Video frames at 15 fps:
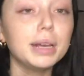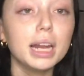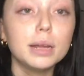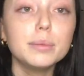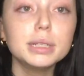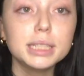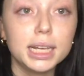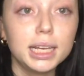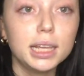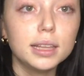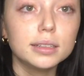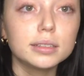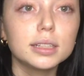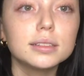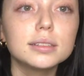gonna be taking
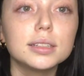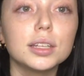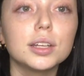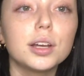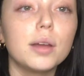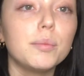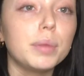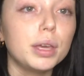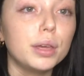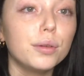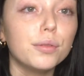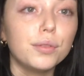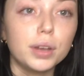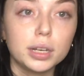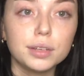this concealer and being
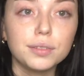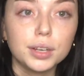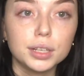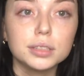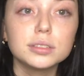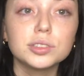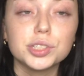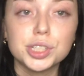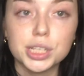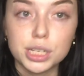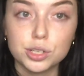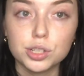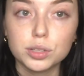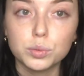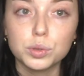very, very
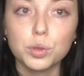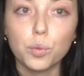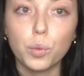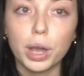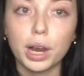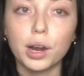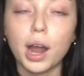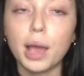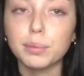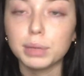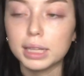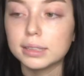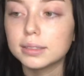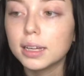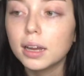strategic with where I
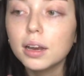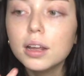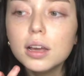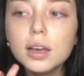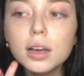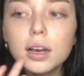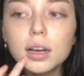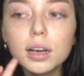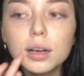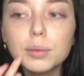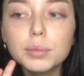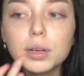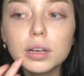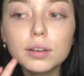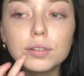place it.
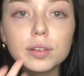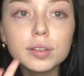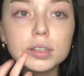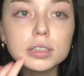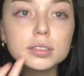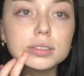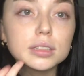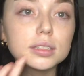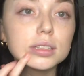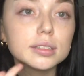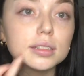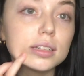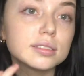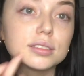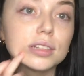First,
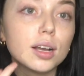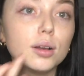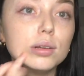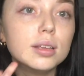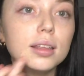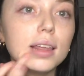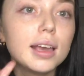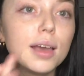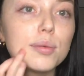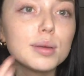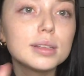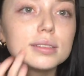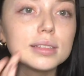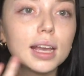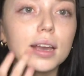this has to go. Like I've
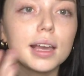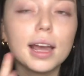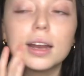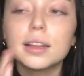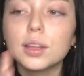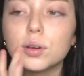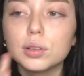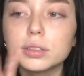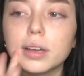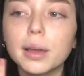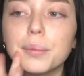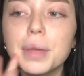been staring at it the whole time.